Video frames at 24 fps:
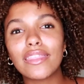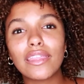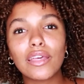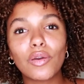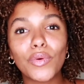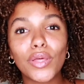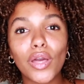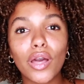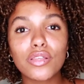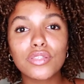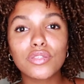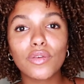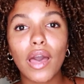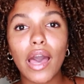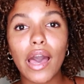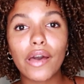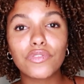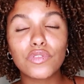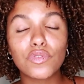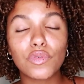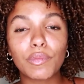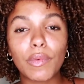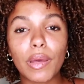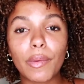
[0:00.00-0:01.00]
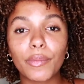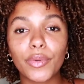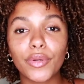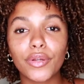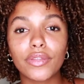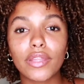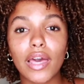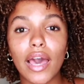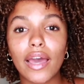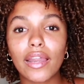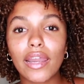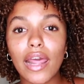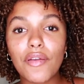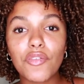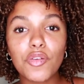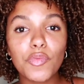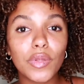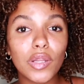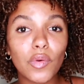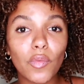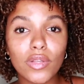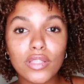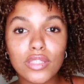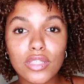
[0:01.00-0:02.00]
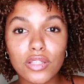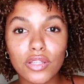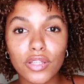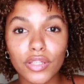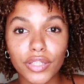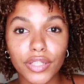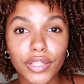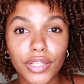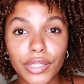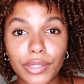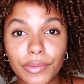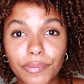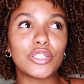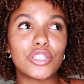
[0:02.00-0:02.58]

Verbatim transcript: I think we also have to remember that everybody wants to look good,